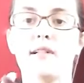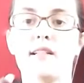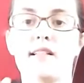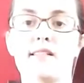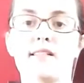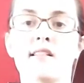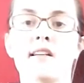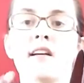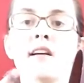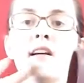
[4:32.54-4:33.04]

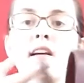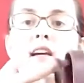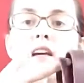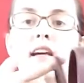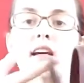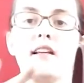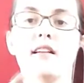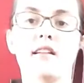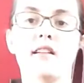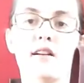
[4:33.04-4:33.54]
piece
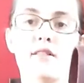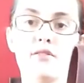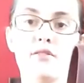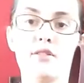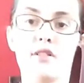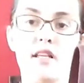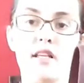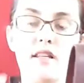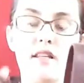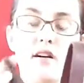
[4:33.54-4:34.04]
hidden
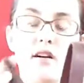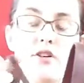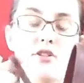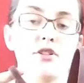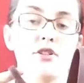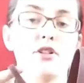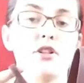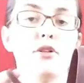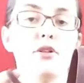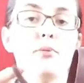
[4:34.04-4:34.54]
underneath it. I'll
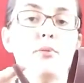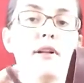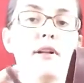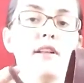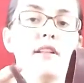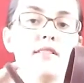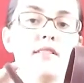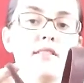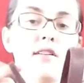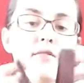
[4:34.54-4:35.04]
show you
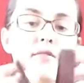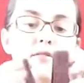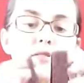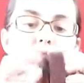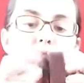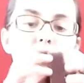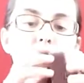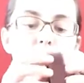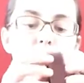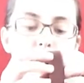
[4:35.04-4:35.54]
what this goes
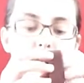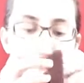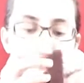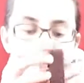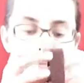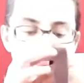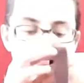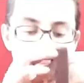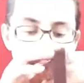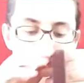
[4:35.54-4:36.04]
to in a minute.
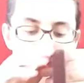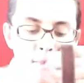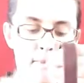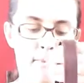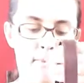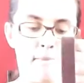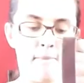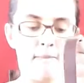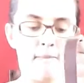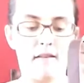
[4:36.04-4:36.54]

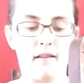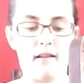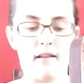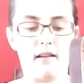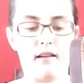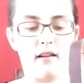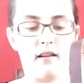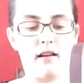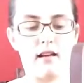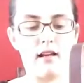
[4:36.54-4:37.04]

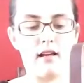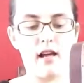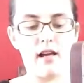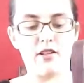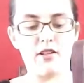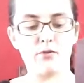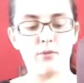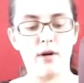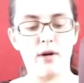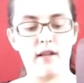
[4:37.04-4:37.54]

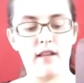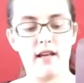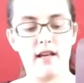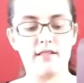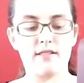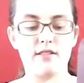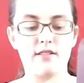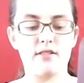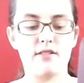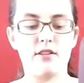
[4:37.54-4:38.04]
As well
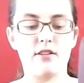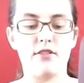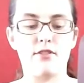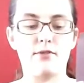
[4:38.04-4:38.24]
as the